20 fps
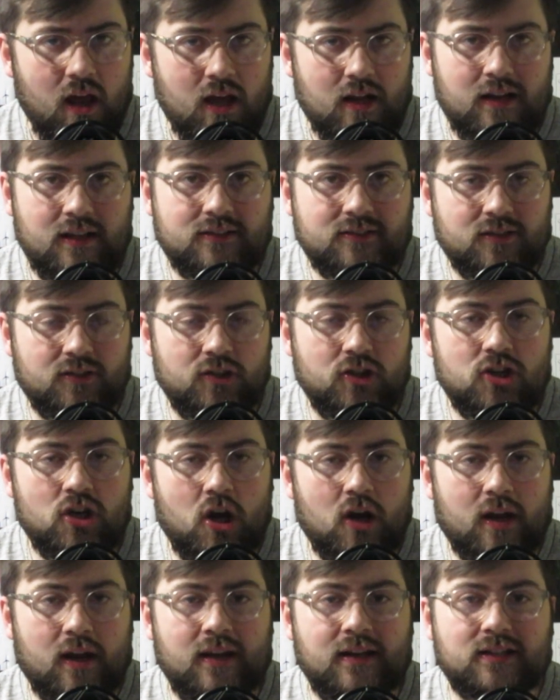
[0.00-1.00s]
Listen,
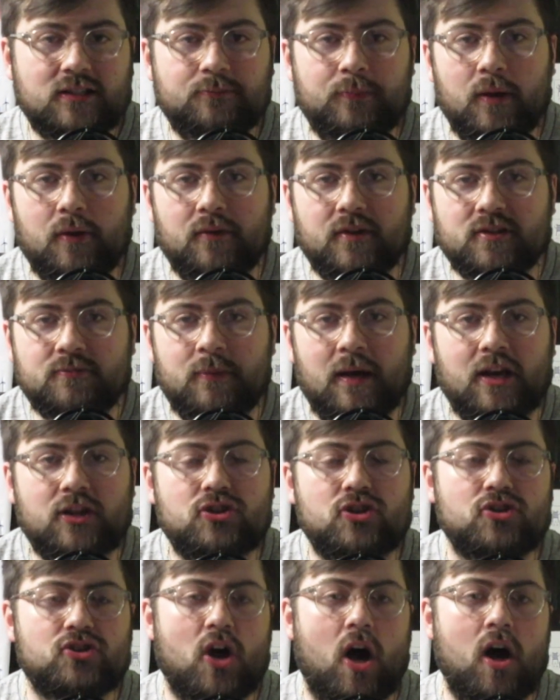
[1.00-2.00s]
young, inexperienced
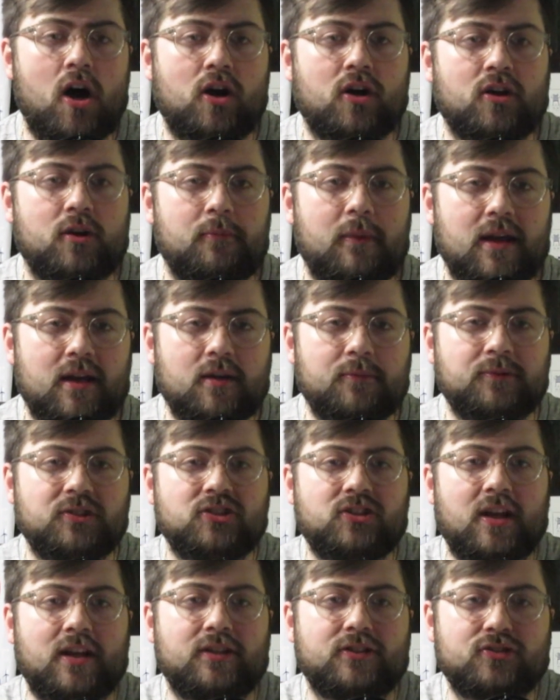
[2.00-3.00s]
managers are going to make
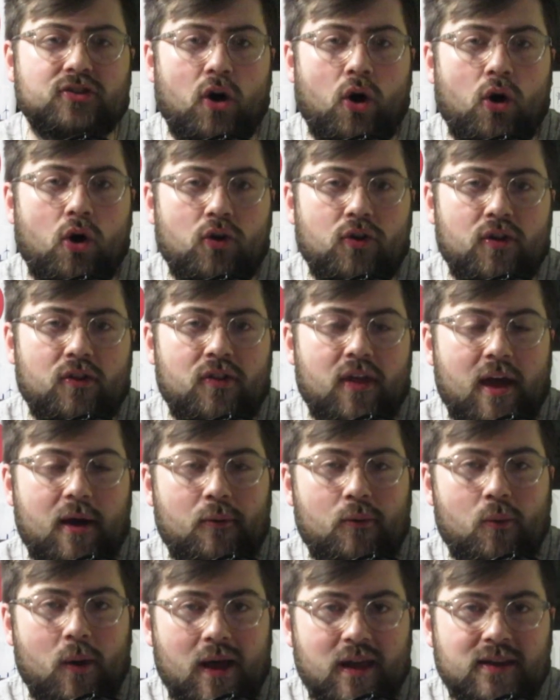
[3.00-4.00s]
mistakes on
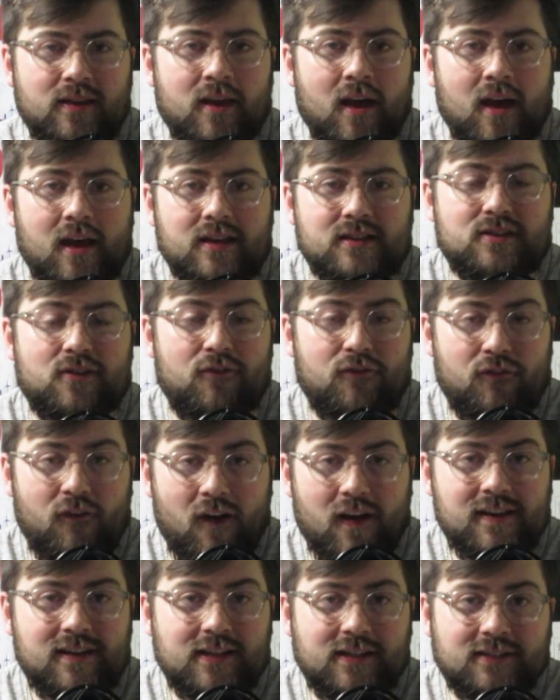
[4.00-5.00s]
their way to
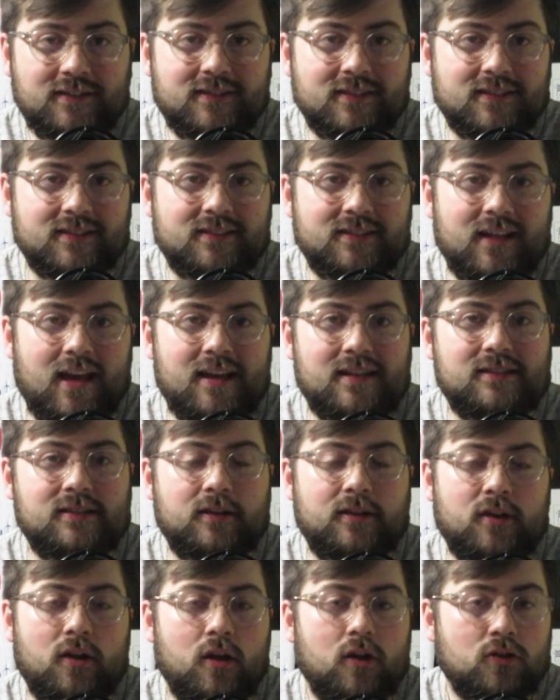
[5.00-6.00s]
finding success,
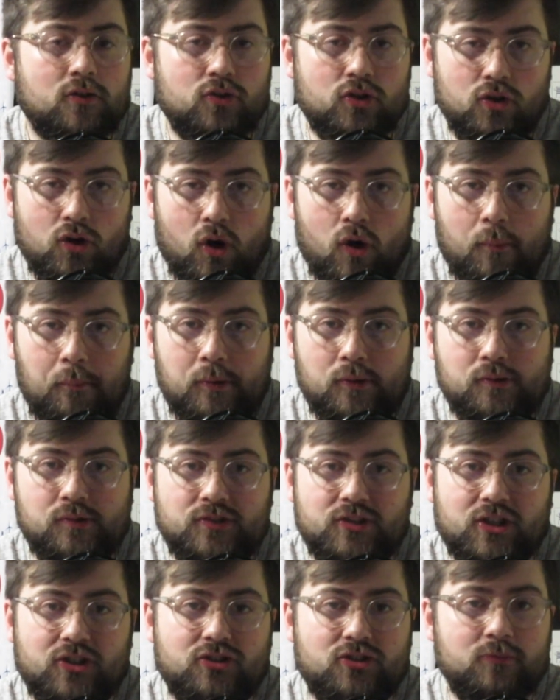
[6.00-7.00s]
and look, the long ball
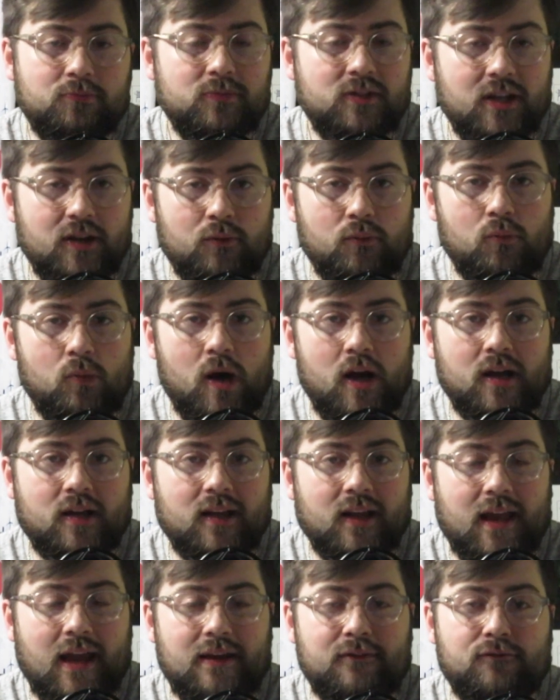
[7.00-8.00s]
system didn't
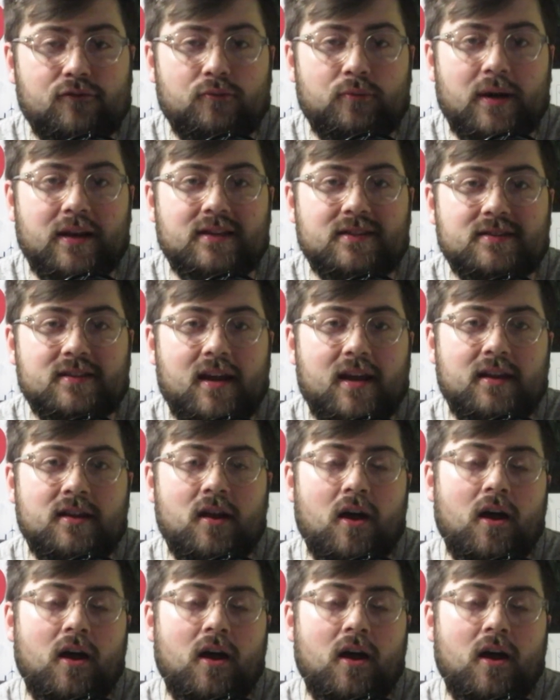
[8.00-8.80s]
work again for Reading today.